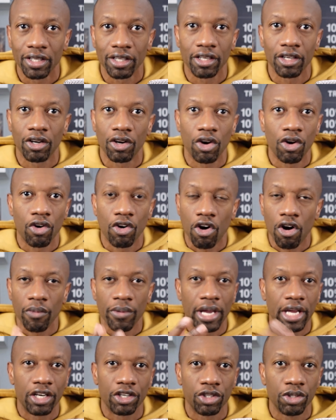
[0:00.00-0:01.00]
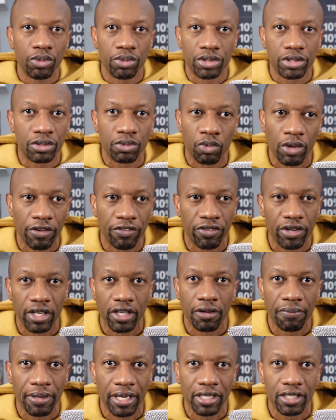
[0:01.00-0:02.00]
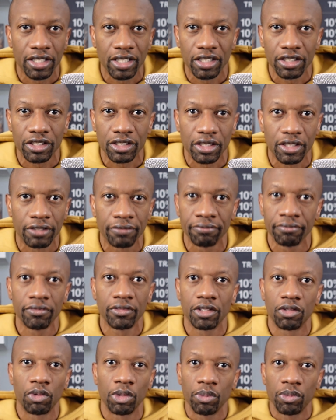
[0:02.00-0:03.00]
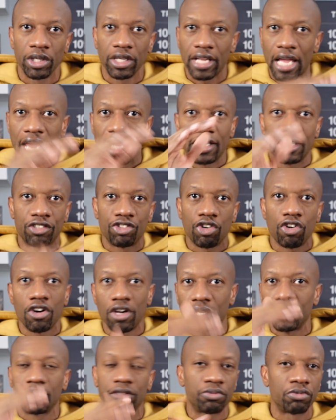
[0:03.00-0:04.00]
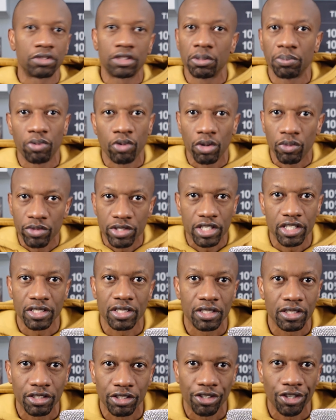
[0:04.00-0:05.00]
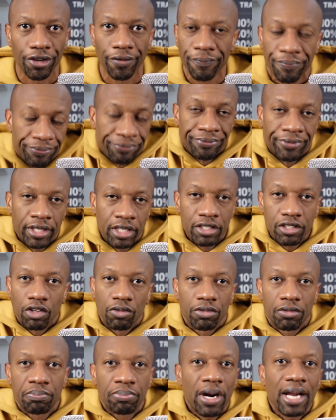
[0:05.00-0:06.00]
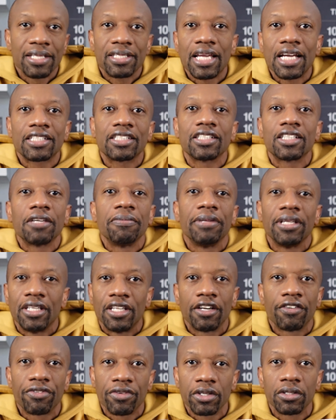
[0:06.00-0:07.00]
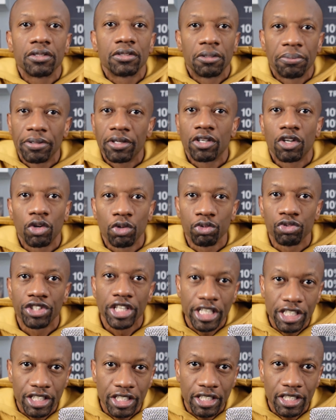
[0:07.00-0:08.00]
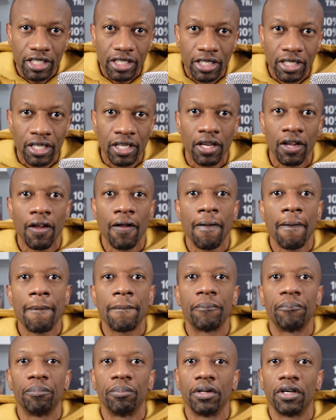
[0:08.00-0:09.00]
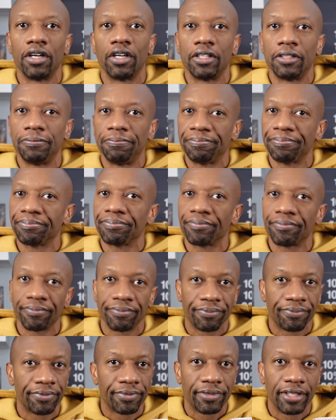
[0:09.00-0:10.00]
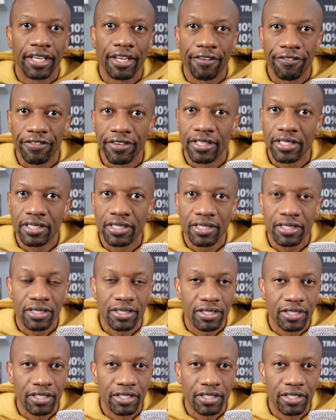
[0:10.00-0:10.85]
All we had to do was wait for the EMA touch, and we wouldn't have had to draw all this support and resistance. So price action can be different depending on who's teaching it, but if it's